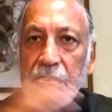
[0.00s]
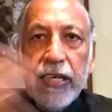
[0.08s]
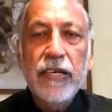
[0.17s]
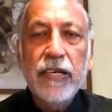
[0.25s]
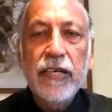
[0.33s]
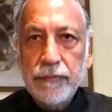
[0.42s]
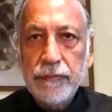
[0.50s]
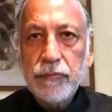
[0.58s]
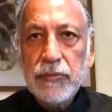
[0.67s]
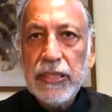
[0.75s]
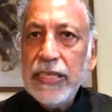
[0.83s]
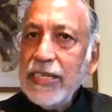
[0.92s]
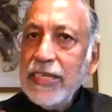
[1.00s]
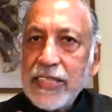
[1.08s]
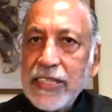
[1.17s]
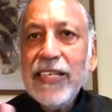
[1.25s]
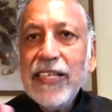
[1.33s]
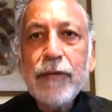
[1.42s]
Initially, it may be.
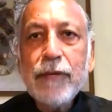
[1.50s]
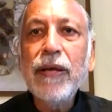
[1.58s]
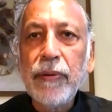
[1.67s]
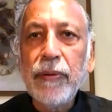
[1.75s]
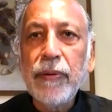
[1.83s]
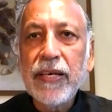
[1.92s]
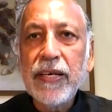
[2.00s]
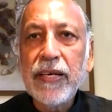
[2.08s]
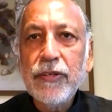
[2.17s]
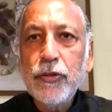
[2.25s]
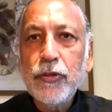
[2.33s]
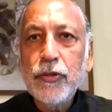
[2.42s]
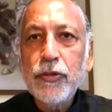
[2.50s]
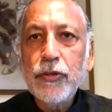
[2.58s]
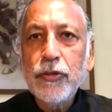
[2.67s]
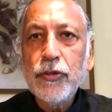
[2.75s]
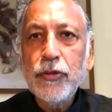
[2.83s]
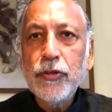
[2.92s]
You know, your C G P A determines when
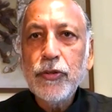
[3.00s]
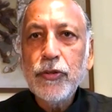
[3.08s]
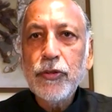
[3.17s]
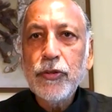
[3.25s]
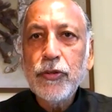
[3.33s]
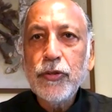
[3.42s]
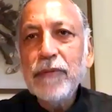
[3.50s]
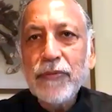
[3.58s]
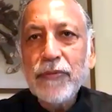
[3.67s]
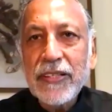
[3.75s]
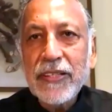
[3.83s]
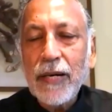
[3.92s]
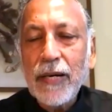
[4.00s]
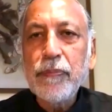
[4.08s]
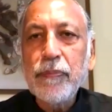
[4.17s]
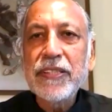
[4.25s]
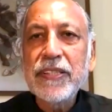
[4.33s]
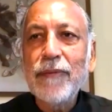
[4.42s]
the companies come to employ you.
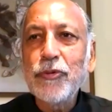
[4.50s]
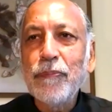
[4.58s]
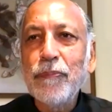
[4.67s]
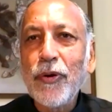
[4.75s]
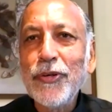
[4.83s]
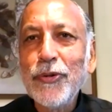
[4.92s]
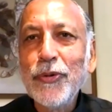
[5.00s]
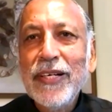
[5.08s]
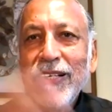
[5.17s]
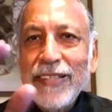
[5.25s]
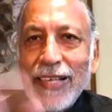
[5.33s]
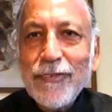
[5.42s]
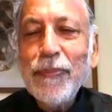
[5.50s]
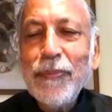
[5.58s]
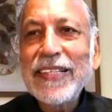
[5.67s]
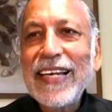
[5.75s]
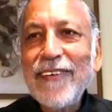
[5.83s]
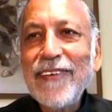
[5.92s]
They have to make their life simple.
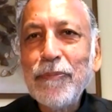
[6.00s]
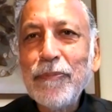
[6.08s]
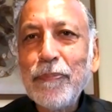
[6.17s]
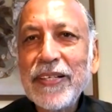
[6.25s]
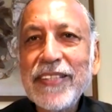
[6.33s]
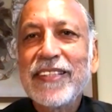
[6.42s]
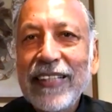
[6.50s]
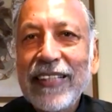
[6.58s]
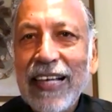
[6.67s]
Jiska jada achha